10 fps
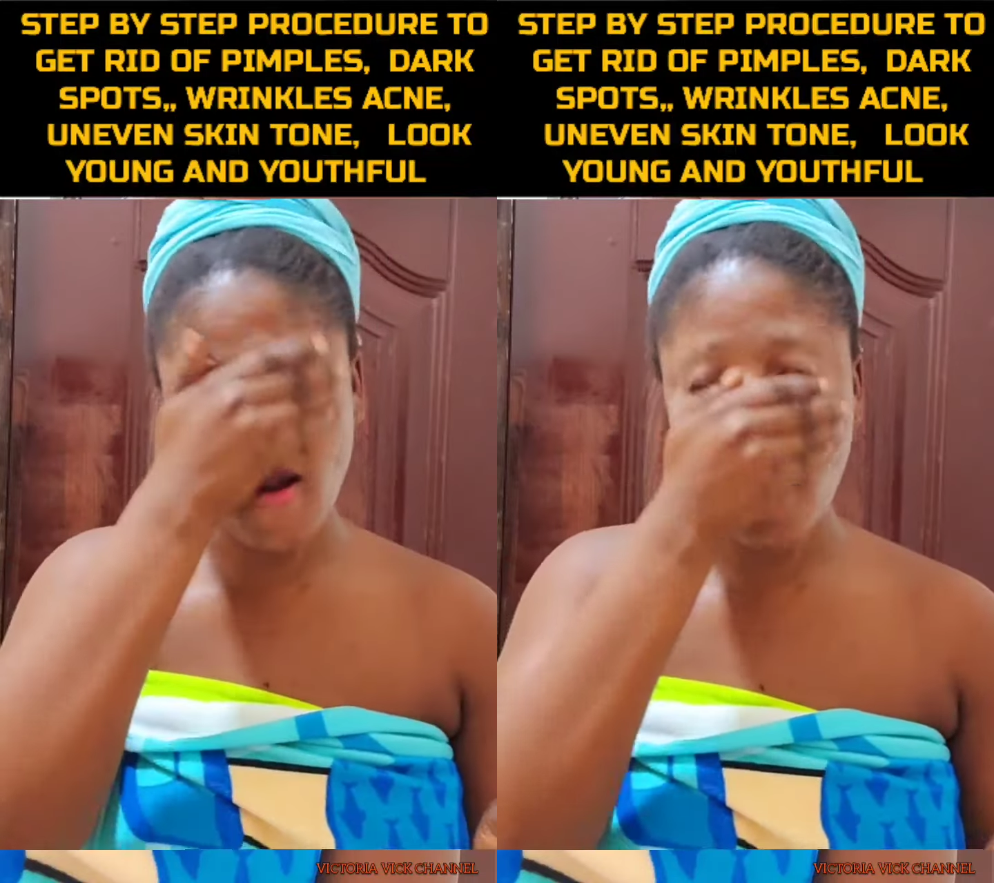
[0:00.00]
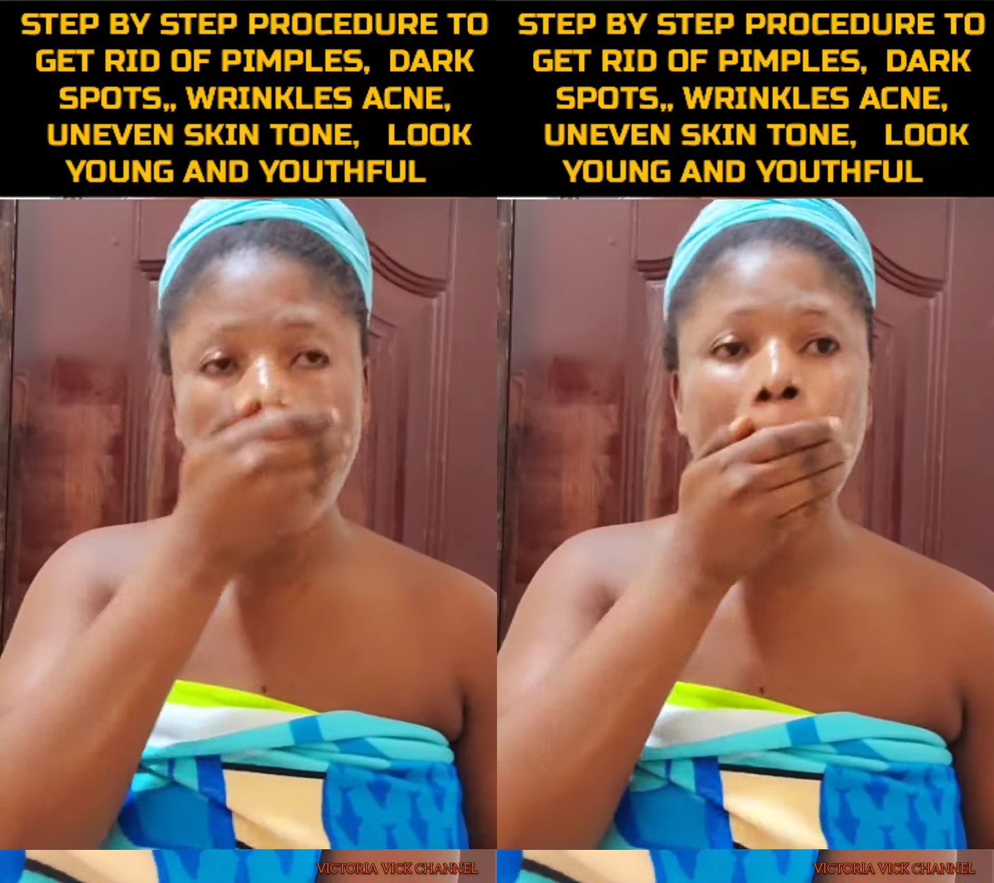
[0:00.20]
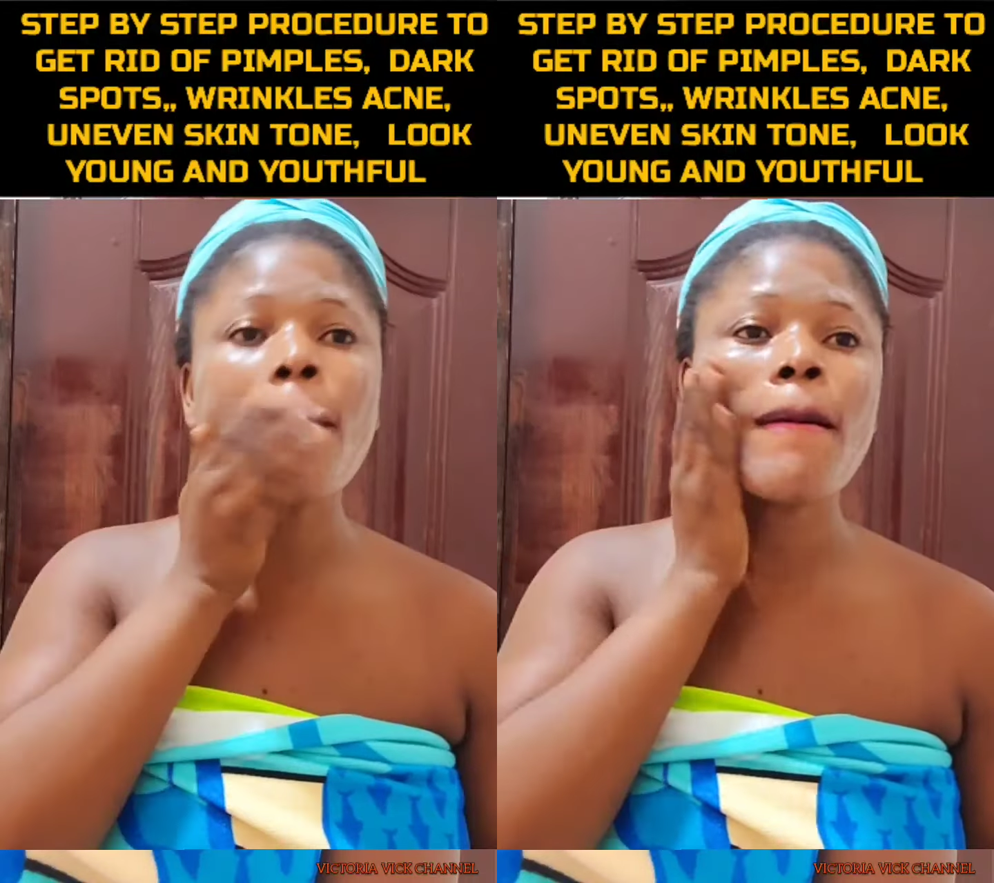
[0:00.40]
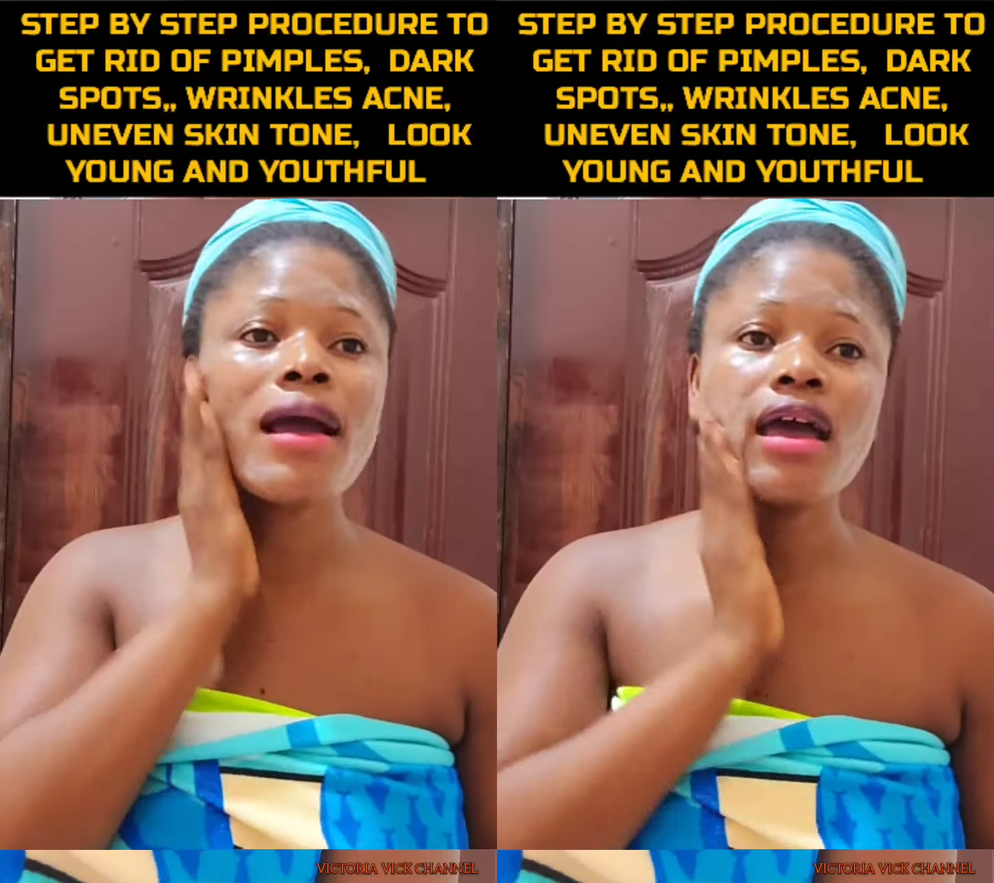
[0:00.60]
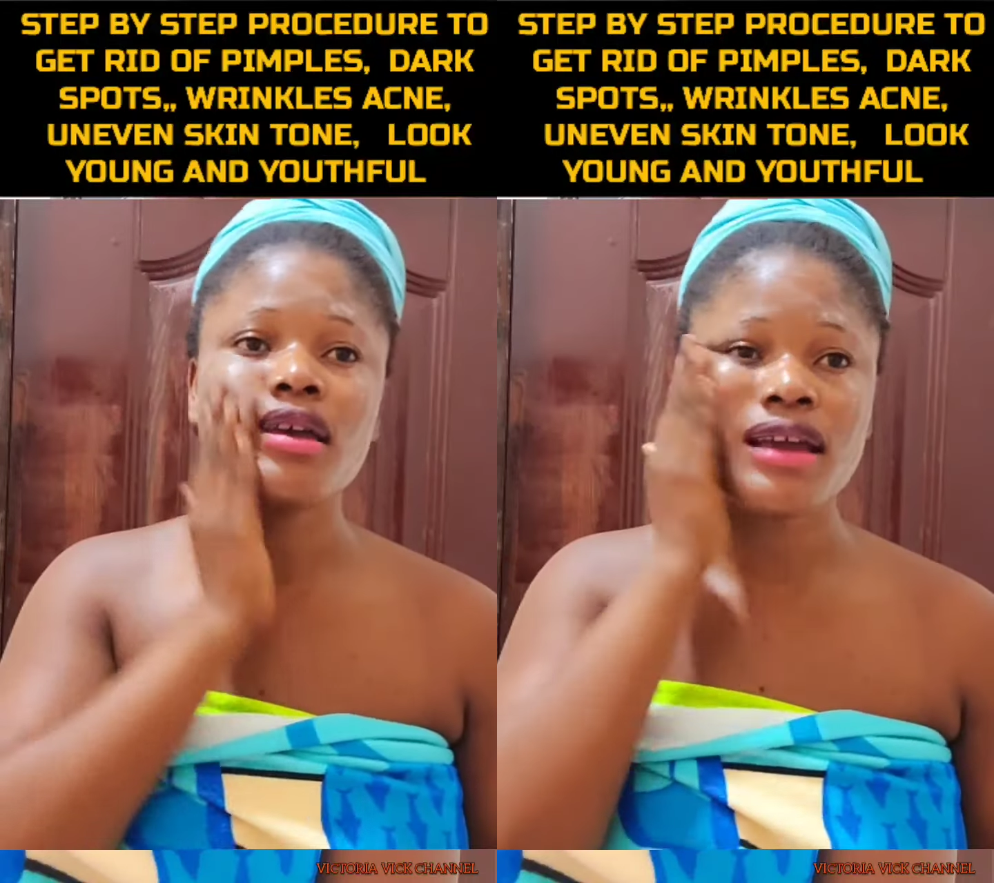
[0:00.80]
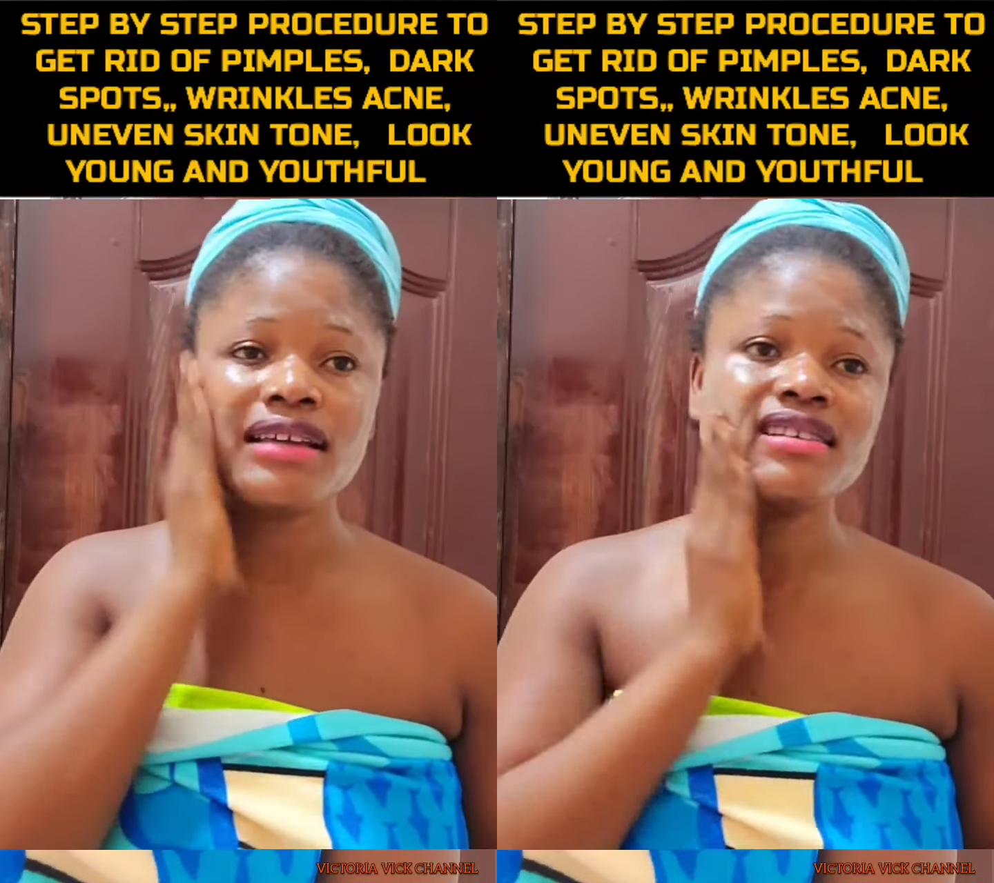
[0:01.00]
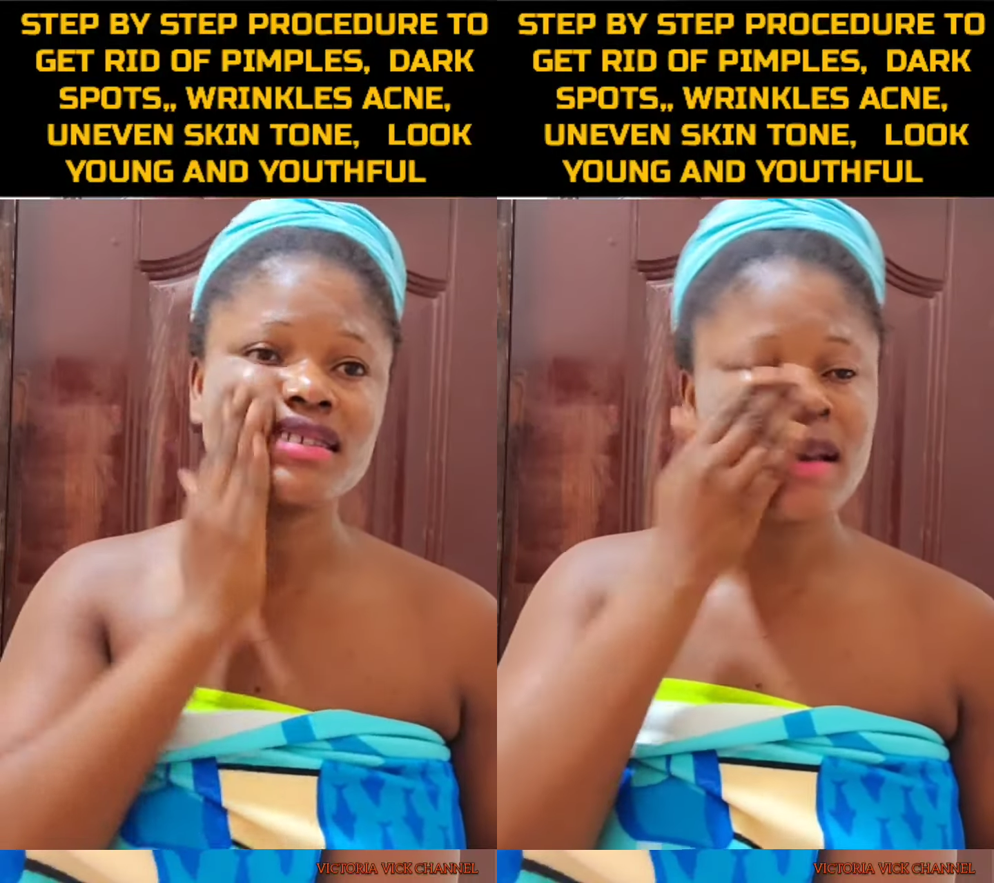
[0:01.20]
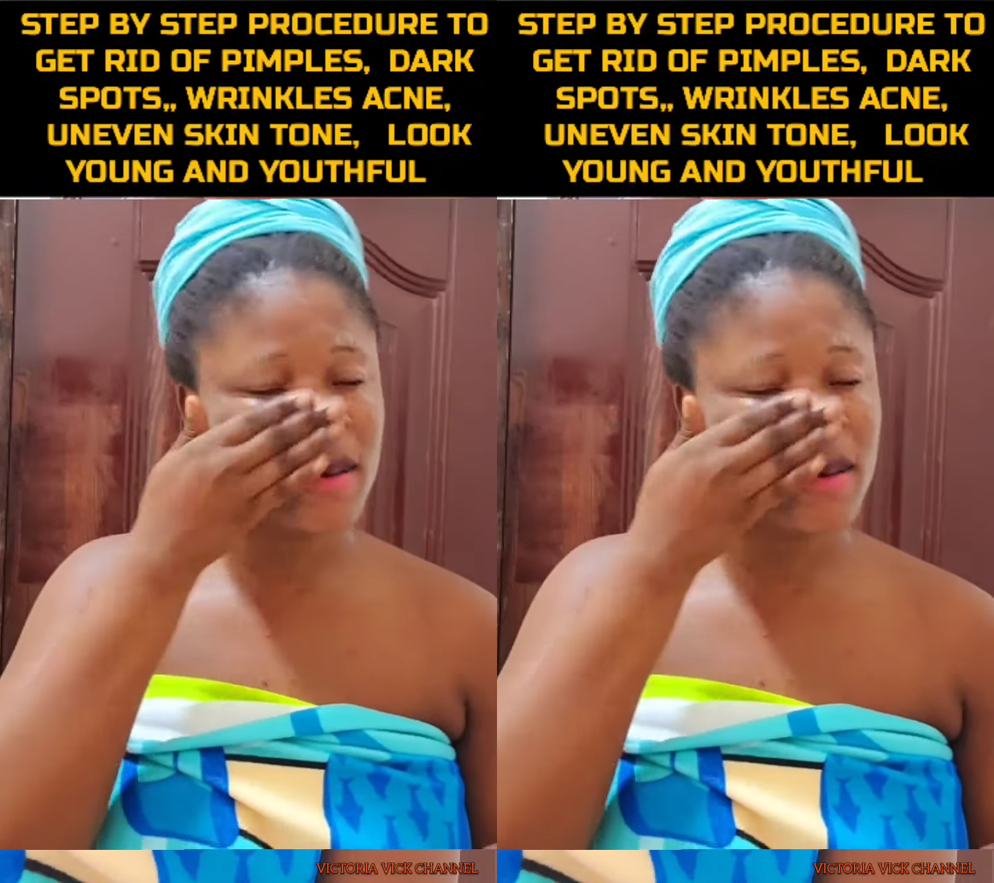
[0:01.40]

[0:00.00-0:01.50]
Okay, you can use